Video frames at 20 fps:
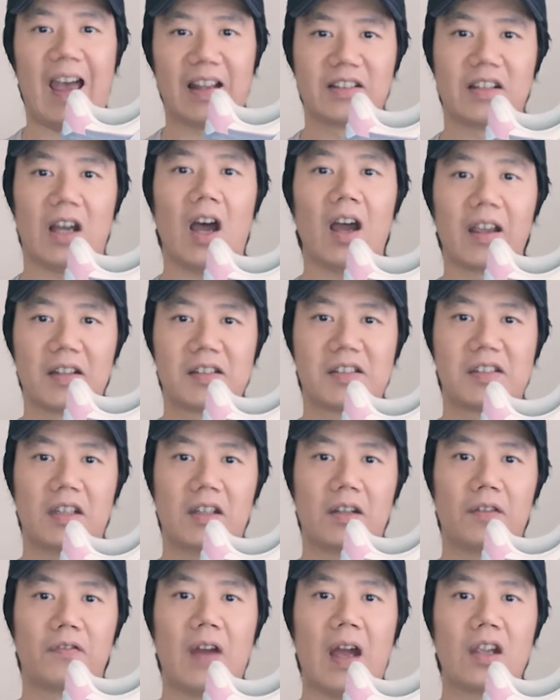and I can see
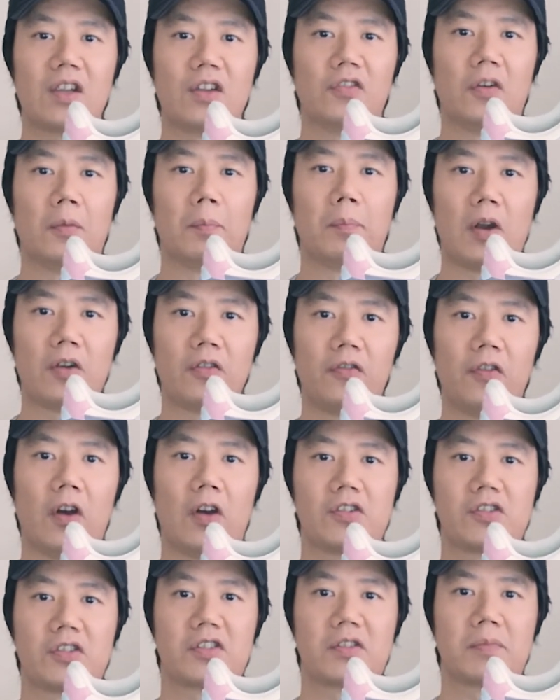the value for both
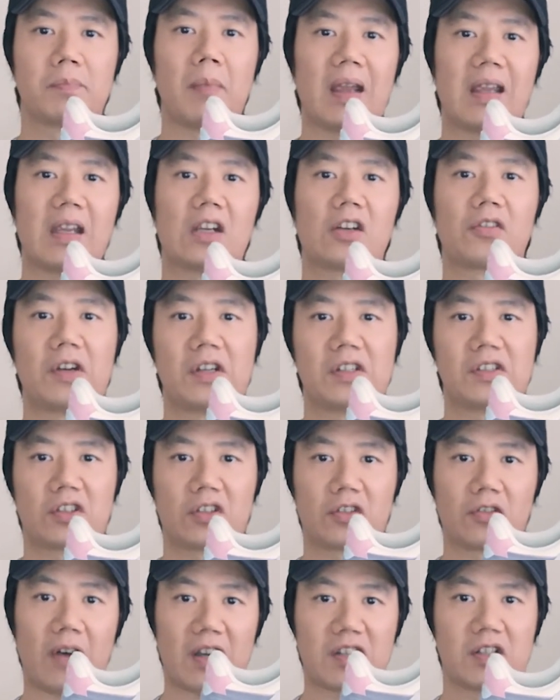versions may increase
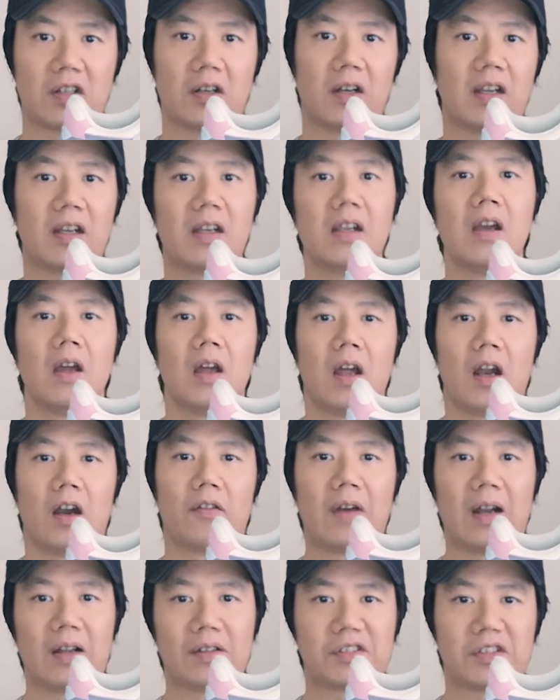gradually,
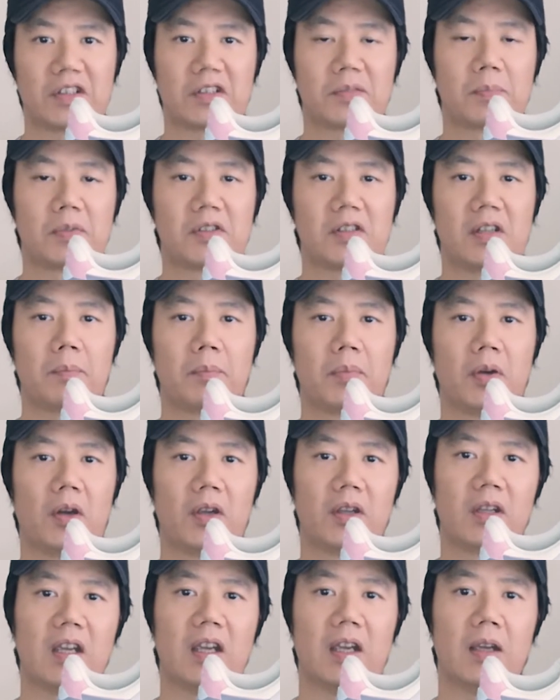around 6% per
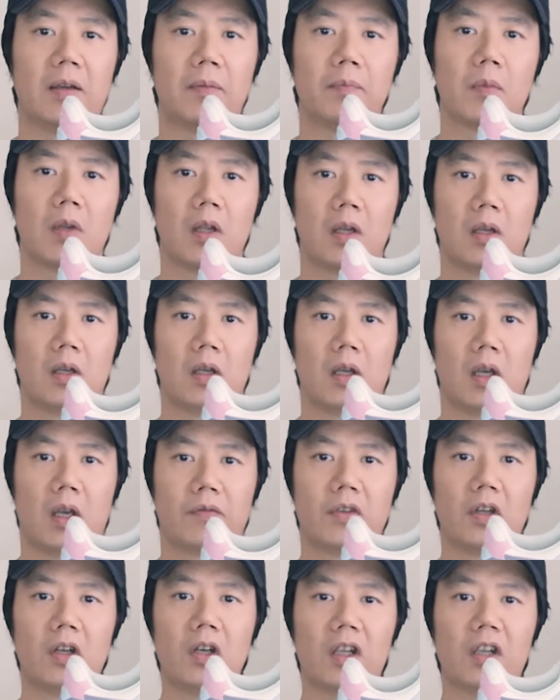year.
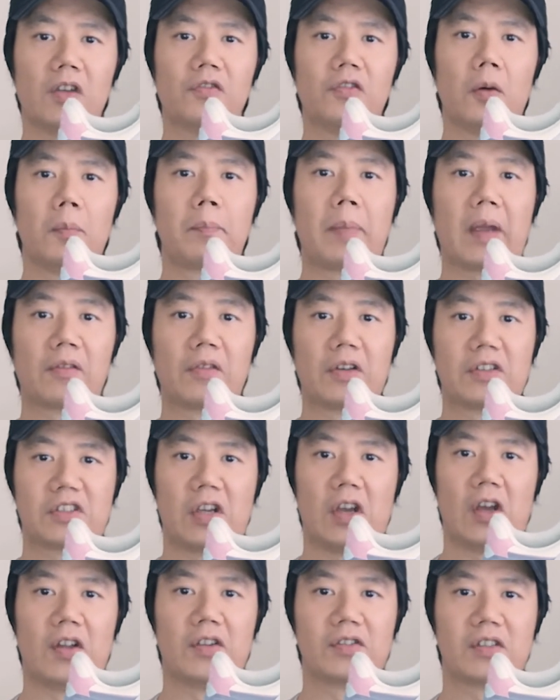If you're looking for big
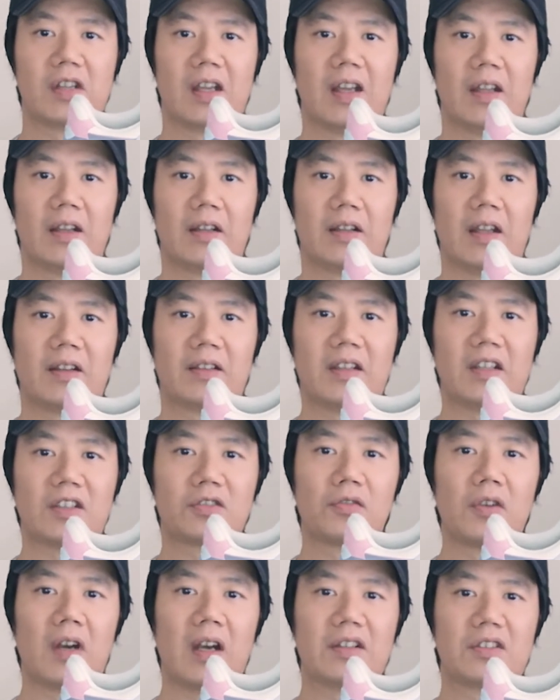returns, then
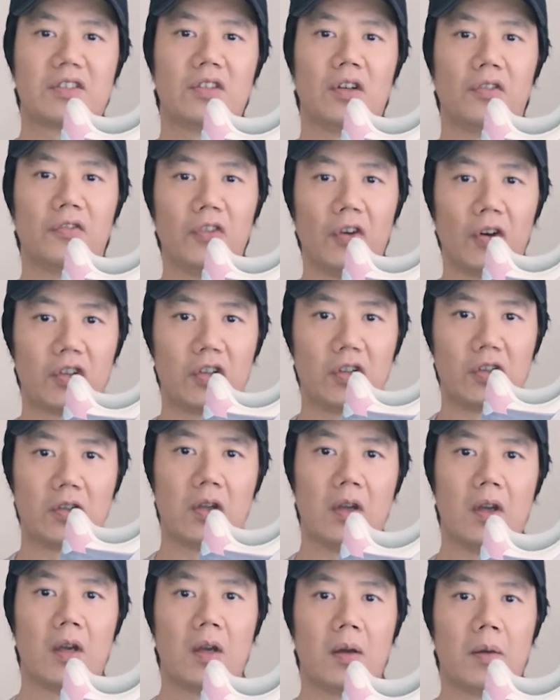this really is not for
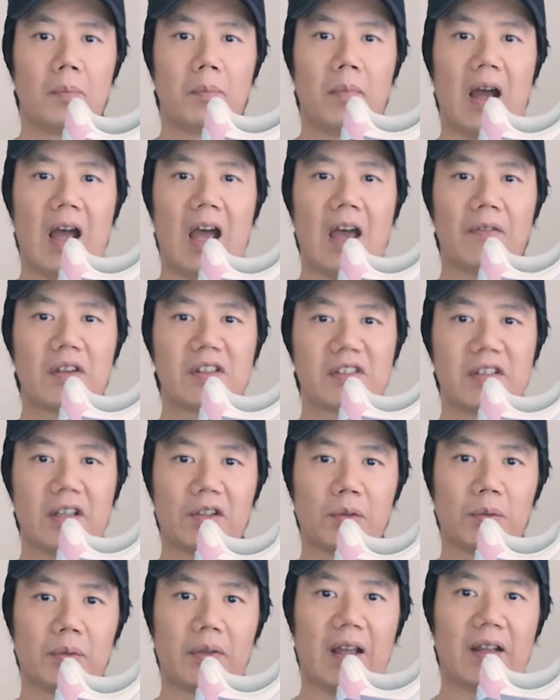you. But having
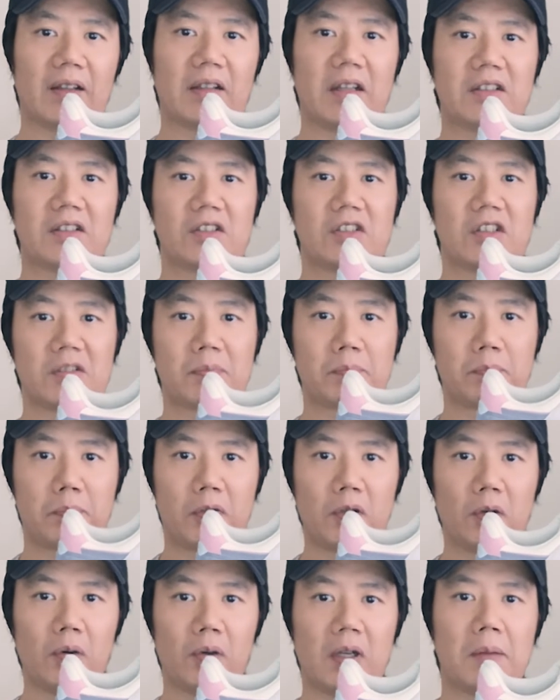said all that, these are just
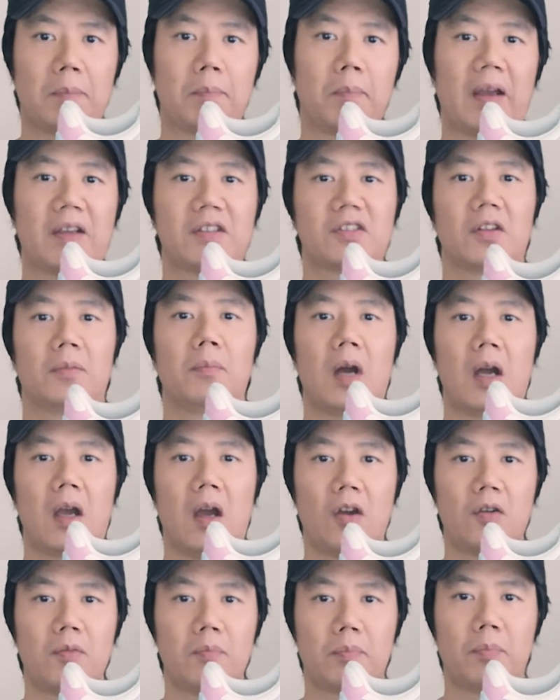purely based on my
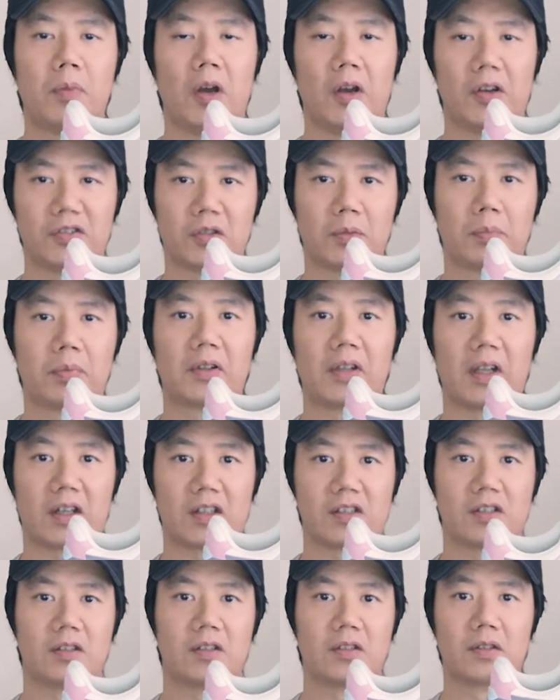own personal
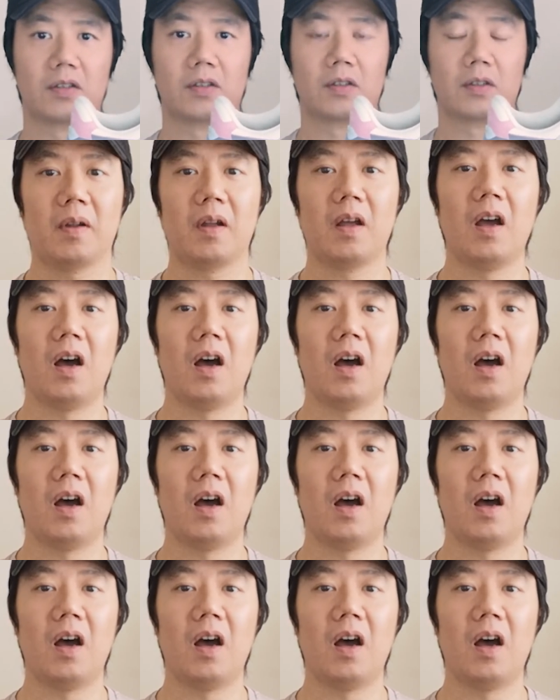predictions.